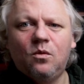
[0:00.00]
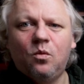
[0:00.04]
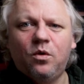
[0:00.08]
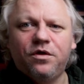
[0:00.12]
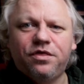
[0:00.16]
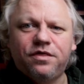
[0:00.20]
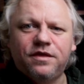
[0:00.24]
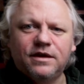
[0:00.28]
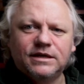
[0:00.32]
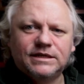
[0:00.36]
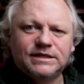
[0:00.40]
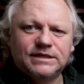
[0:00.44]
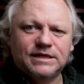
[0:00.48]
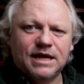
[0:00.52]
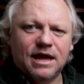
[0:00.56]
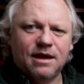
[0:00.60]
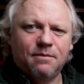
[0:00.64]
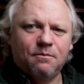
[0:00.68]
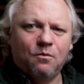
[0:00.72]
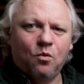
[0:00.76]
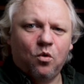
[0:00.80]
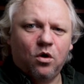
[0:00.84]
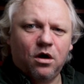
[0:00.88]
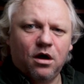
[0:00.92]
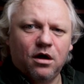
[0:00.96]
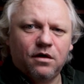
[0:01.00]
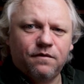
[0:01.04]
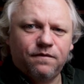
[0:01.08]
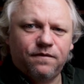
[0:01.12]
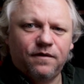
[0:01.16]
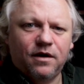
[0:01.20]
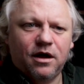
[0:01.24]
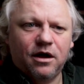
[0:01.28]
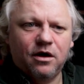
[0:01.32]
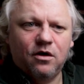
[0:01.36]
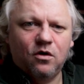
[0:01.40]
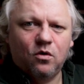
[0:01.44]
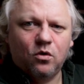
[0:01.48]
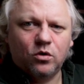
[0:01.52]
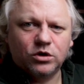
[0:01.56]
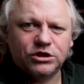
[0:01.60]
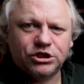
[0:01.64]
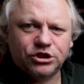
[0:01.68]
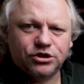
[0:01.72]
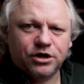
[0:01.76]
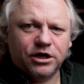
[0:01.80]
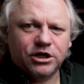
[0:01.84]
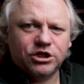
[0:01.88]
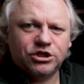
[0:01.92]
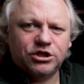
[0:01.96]
with this same workflow or
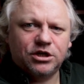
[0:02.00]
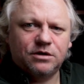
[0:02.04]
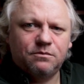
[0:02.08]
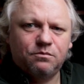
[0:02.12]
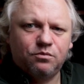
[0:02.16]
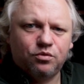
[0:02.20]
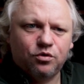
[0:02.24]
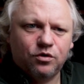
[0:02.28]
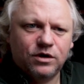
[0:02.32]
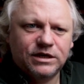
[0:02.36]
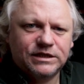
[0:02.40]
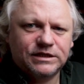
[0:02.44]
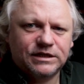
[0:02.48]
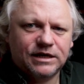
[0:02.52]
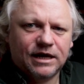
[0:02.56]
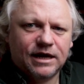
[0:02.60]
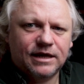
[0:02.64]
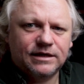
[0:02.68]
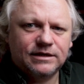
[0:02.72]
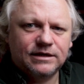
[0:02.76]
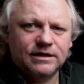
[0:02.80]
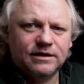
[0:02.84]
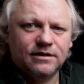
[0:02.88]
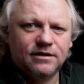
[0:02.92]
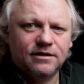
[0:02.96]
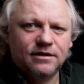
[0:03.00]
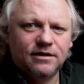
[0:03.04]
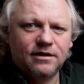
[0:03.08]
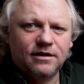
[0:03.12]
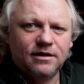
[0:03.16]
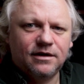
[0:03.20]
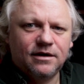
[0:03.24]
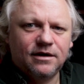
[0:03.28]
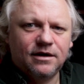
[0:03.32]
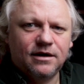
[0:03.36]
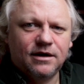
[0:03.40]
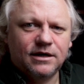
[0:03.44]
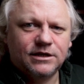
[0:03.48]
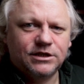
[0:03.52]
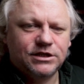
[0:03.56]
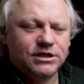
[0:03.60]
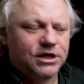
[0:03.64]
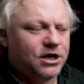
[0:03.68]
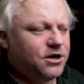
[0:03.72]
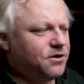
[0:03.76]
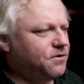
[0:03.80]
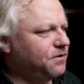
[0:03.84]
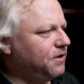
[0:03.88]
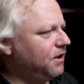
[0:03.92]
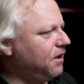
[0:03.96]
structured preset.
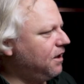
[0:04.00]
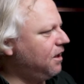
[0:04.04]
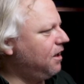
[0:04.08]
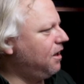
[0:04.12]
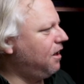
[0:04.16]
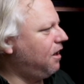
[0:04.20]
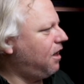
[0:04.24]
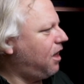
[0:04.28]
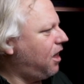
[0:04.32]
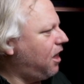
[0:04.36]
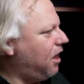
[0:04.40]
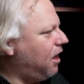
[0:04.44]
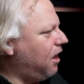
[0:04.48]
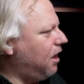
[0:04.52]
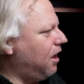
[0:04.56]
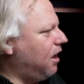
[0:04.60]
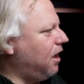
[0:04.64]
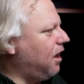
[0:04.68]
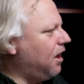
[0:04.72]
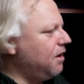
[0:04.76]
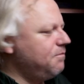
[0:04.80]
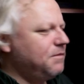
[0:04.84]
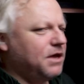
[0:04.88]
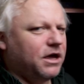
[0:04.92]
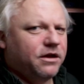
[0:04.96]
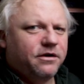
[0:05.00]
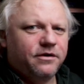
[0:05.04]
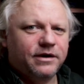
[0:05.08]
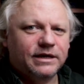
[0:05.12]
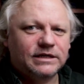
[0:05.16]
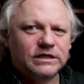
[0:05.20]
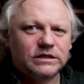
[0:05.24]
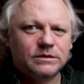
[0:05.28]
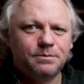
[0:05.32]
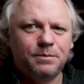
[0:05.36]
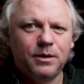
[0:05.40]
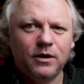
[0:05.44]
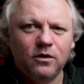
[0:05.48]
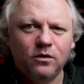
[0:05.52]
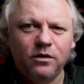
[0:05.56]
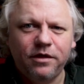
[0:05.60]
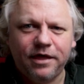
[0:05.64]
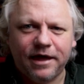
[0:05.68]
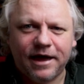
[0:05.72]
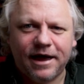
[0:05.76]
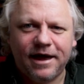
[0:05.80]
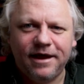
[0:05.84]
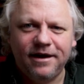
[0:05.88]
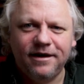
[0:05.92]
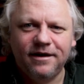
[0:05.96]
So I'm going to explore
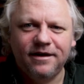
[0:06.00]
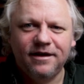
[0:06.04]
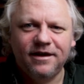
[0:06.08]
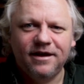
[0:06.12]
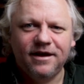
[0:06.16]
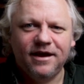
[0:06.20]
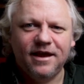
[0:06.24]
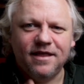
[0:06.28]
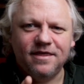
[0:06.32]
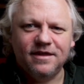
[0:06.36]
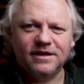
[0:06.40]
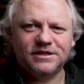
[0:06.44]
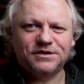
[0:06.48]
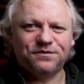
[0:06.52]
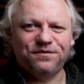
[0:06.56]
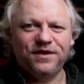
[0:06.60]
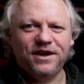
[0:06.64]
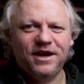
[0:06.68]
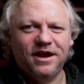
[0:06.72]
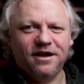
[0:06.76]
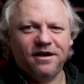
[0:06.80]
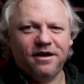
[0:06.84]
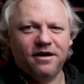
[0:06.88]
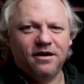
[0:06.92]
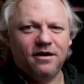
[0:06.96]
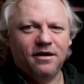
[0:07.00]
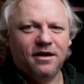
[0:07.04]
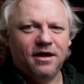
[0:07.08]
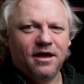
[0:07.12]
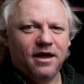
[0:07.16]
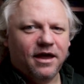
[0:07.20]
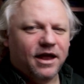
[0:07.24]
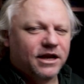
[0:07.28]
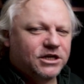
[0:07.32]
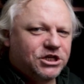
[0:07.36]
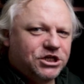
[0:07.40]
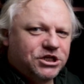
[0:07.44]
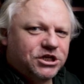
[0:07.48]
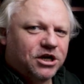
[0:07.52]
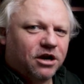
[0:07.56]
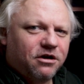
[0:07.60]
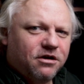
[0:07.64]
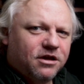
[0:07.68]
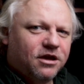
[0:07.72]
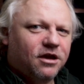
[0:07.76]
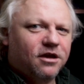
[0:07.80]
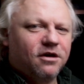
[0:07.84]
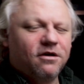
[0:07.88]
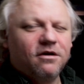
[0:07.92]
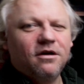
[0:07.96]
that in this video and show
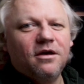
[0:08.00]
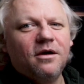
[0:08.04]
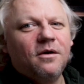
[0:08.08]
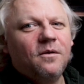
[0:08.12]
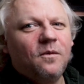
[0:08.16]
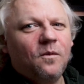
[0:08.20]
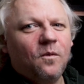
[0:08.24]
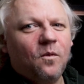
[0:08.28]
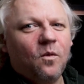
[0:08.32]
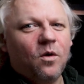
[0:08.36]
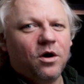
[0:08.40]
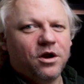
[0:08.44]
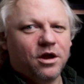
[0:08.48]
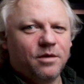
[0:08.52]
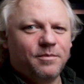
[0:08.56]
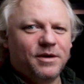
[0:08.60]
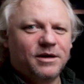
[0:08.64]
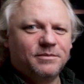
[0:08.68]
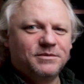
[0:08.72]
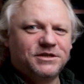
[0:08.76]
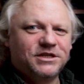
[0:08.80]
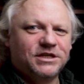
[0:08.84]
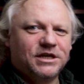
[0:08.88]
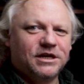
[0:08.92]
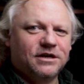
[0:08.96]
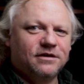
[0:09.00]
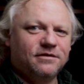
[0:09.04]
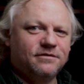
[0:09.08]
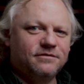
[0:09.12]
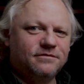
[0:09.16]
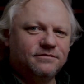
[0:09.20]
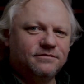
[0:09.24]
you what I'm up to.